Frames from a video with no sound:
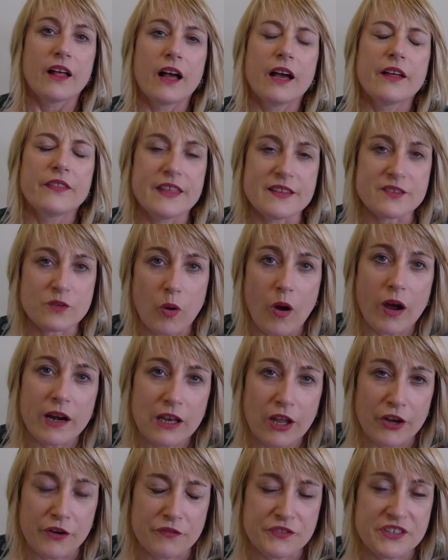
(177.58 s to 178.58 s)
There's quite a
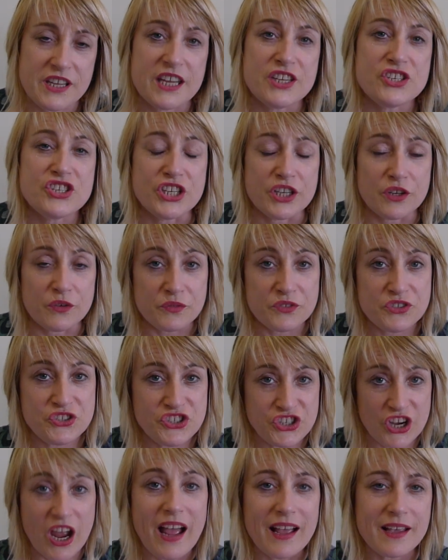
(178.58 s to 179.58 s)
lot of teaching of
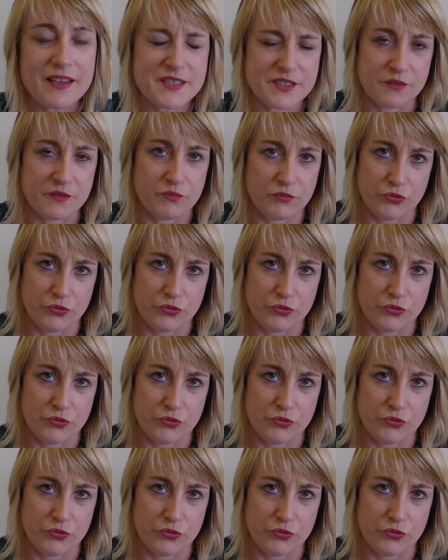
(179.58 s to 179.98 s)
chunks of